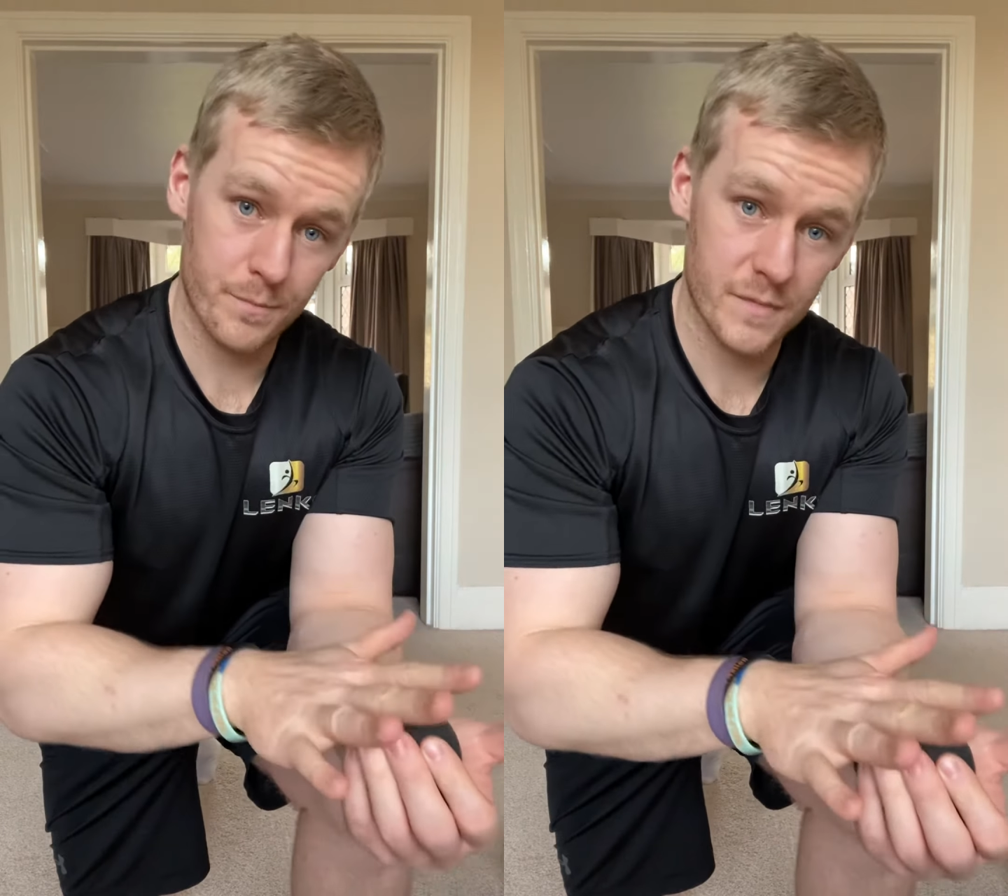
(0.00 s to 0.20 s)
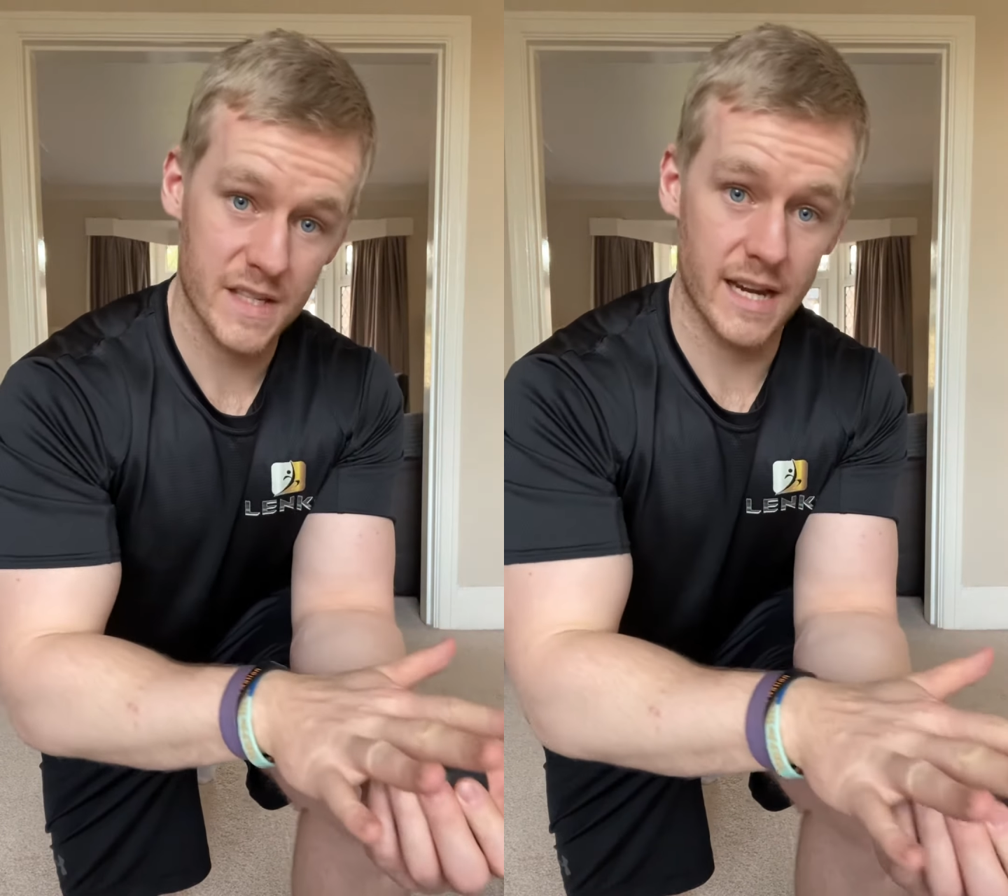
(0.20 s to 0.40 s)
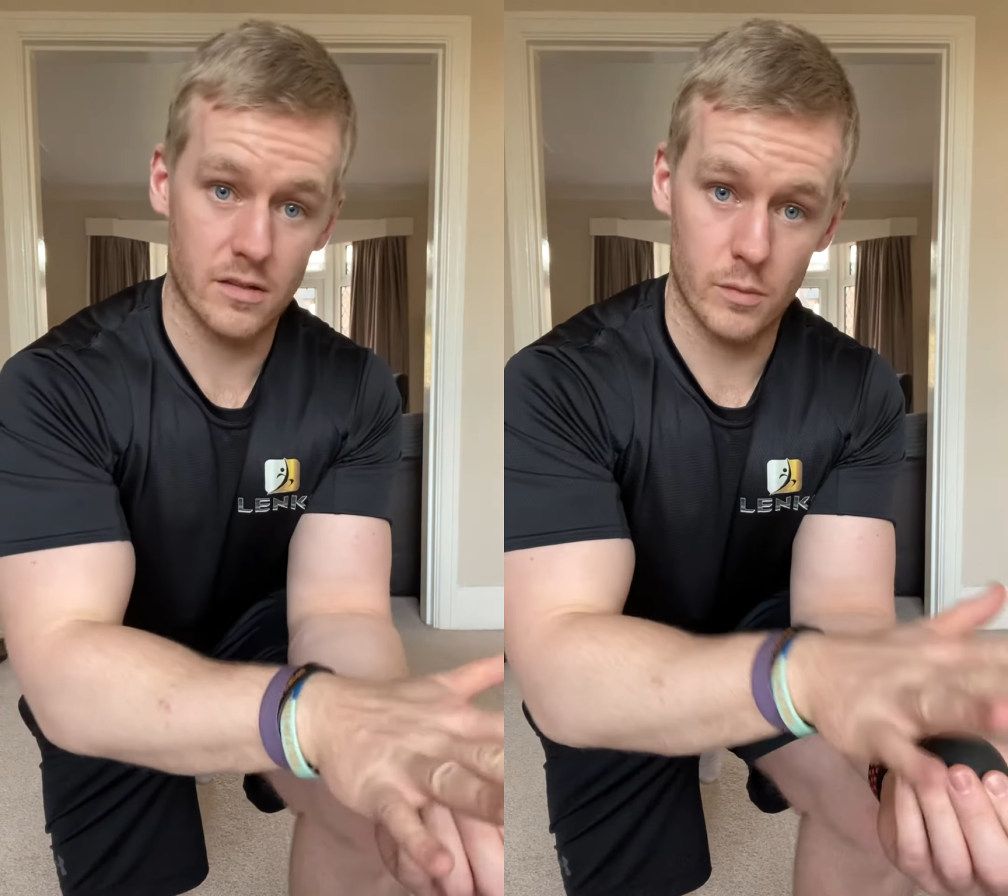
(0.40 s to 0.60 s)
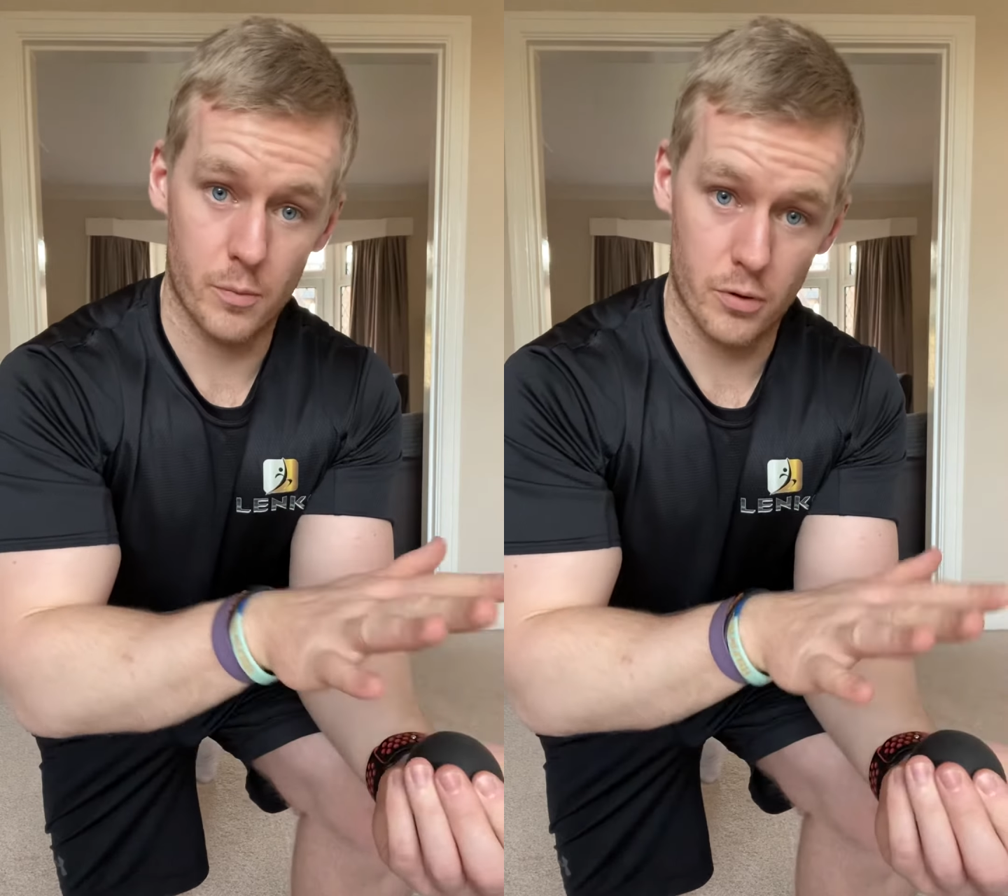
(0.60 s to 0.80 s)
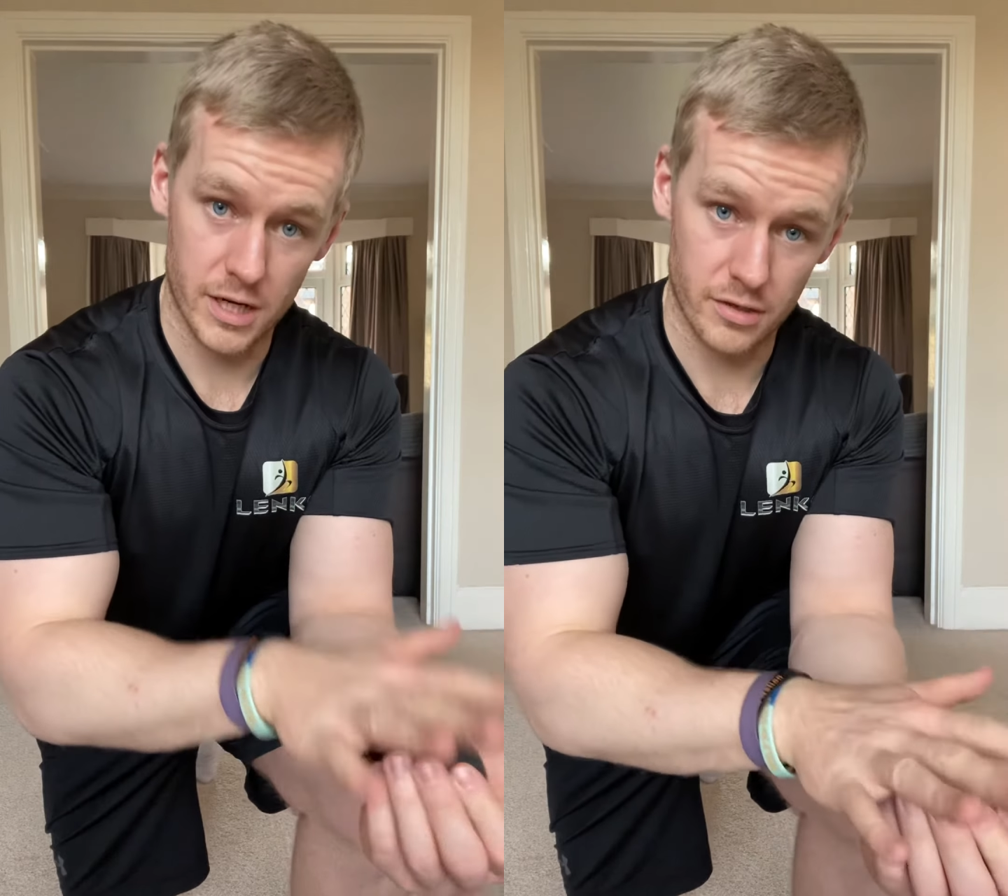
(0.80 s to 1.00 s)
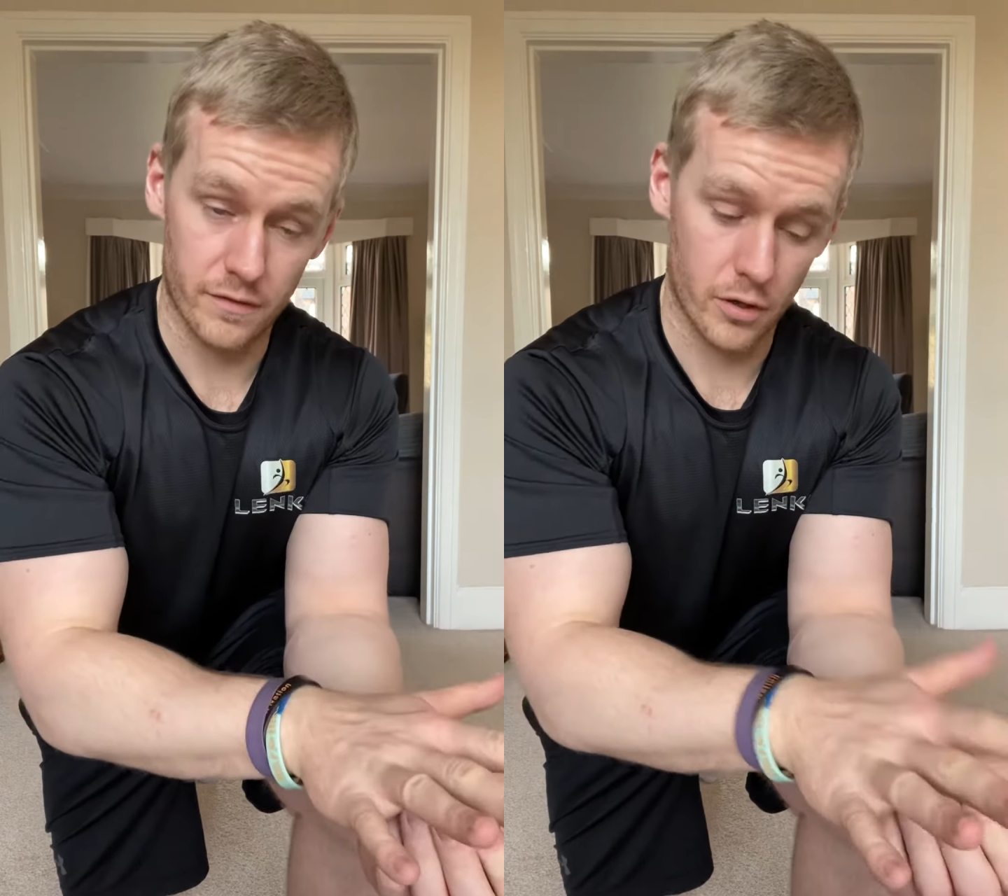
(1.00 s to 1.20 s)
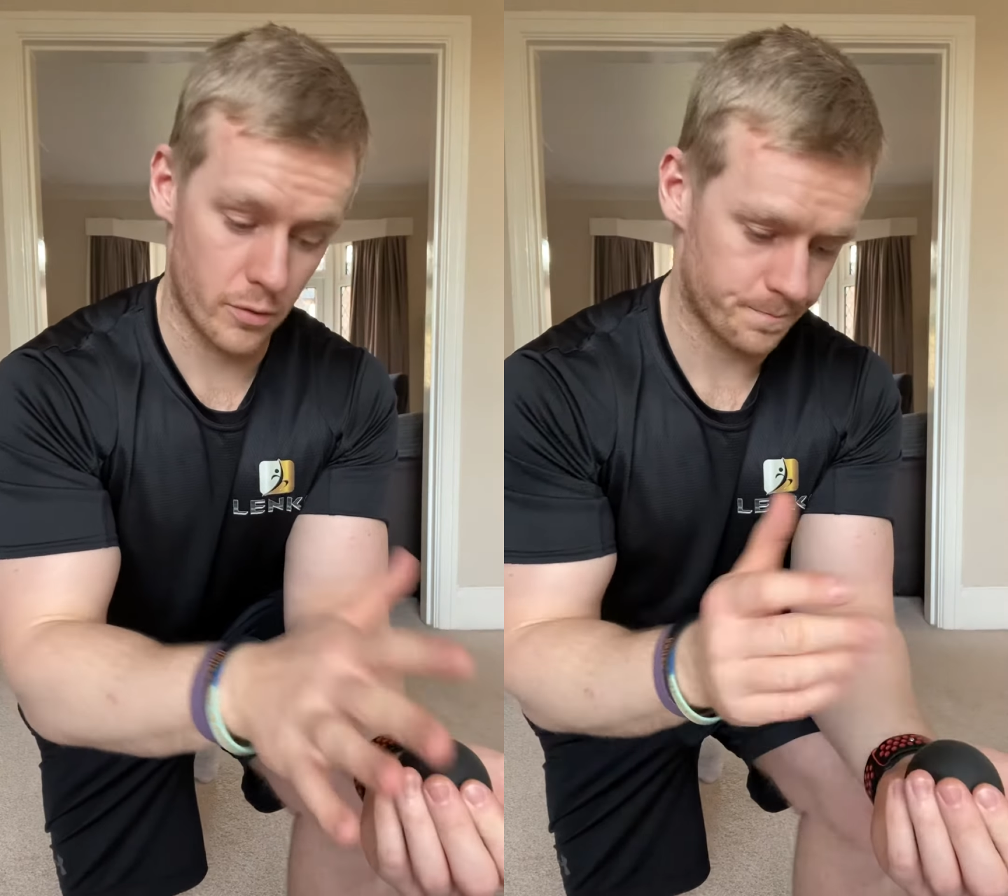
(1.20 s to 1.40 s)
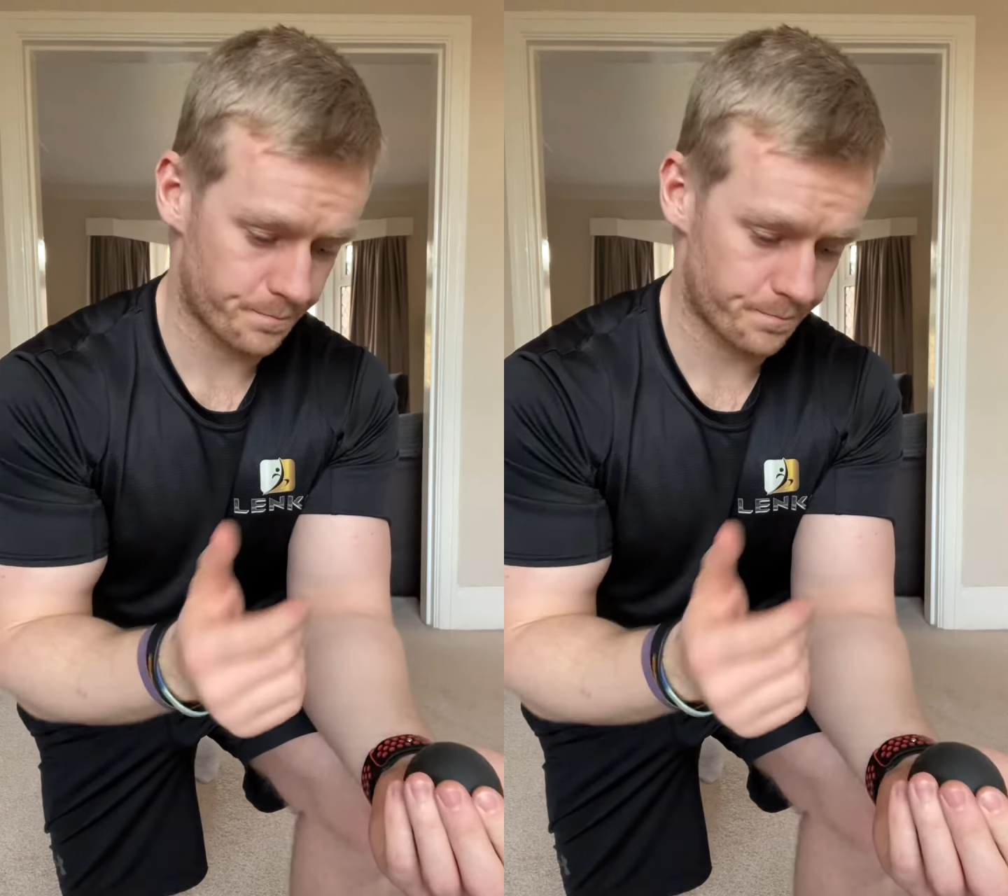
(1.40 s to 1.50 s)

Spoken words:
take some of the pressure through.